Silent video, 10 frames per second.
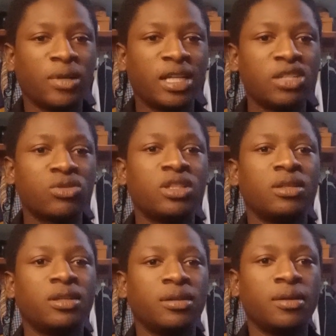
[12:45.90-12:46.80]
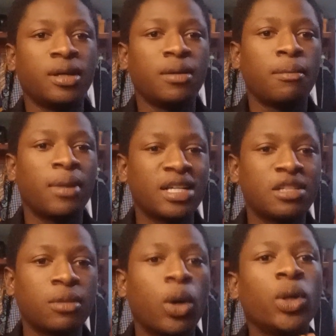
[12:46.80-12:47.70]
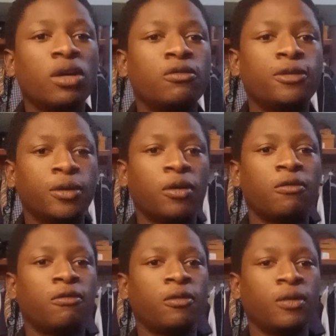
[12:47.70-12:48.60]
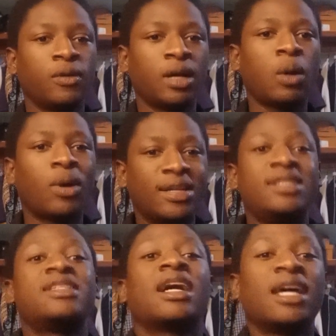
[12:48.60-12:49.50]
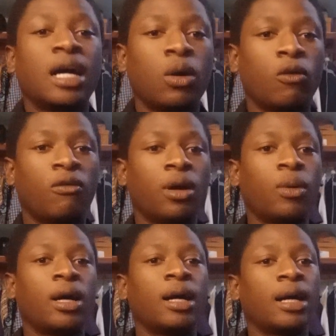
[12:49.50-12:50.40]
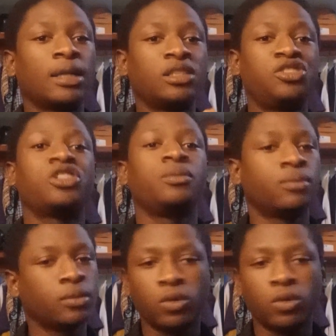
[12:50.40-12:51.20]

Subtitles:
get to the maximal level of our desire, of our dream.